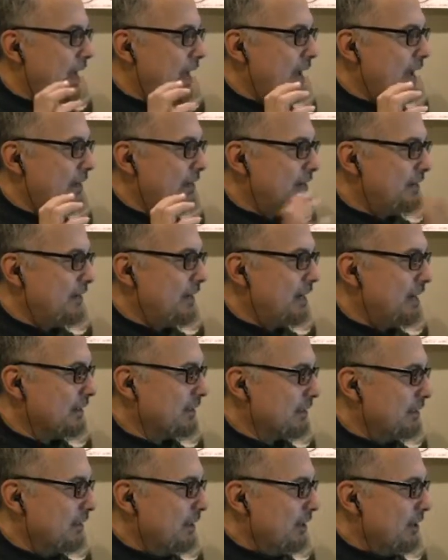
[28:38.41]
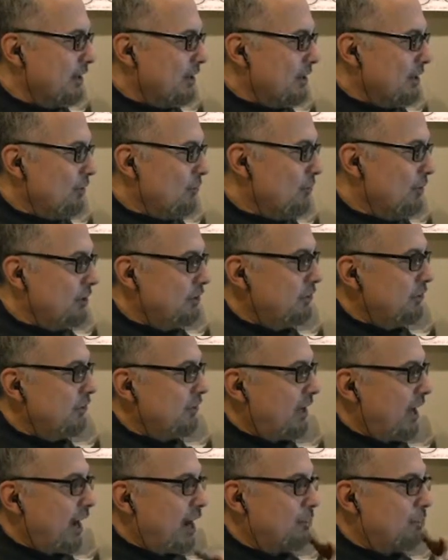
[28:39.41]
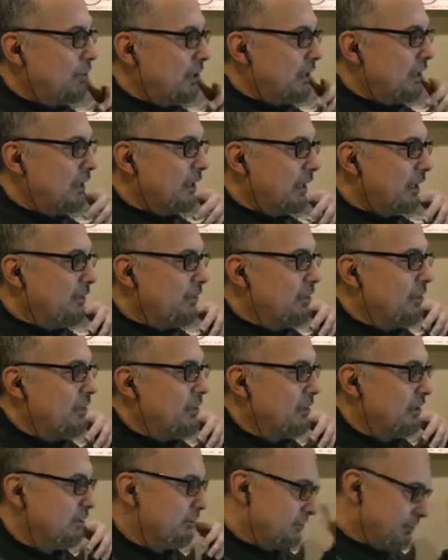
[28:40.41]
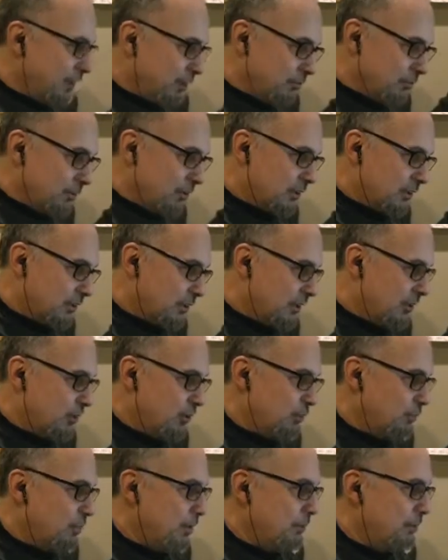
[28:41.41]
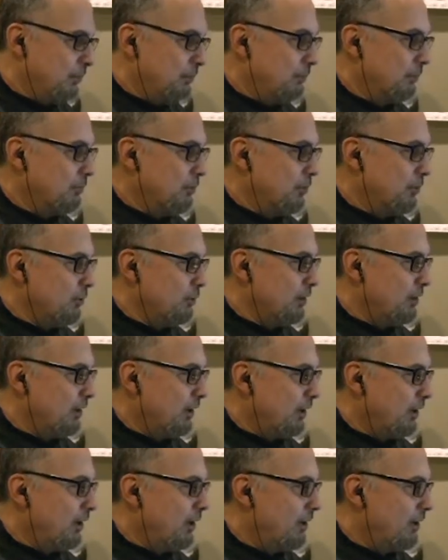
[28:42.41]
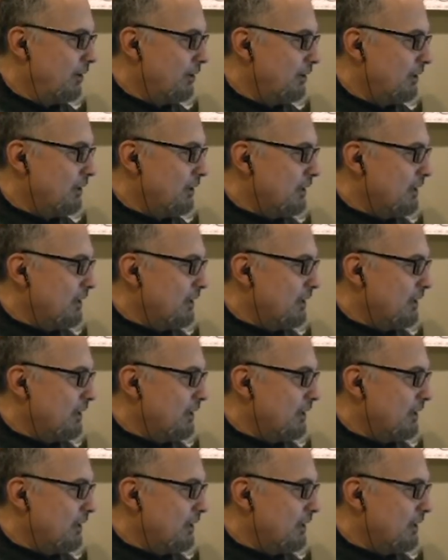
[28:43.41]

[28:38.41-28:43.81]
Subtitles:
And yet, we're just operating under the assumption that these people from Cuba are